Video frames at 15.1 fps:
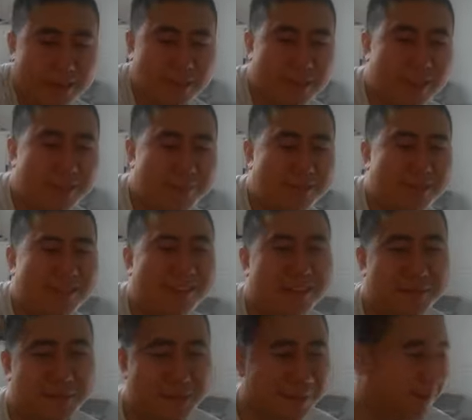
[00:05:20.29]
That's what
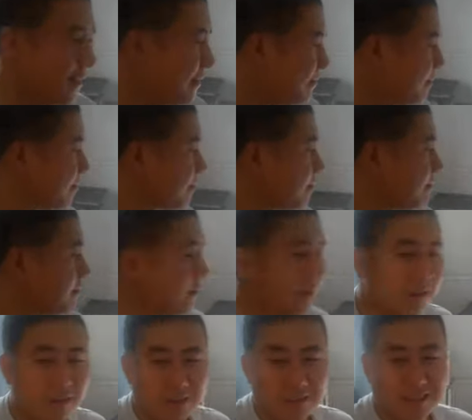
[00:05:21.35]
happens every
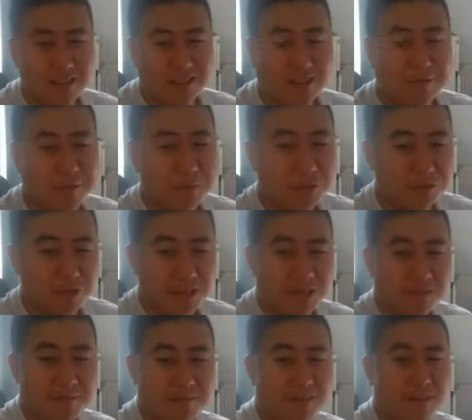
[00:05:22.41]
time when I'm
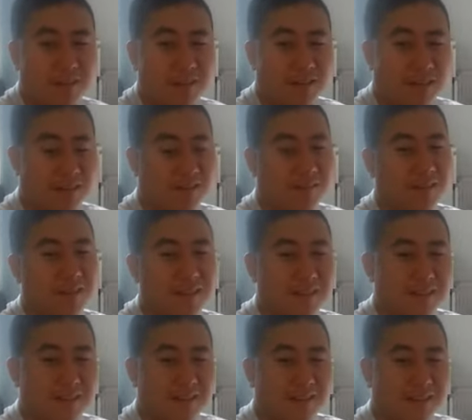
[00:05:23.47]
like this every
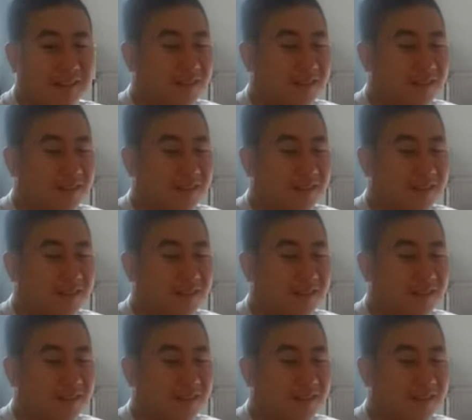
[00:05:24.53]
morning.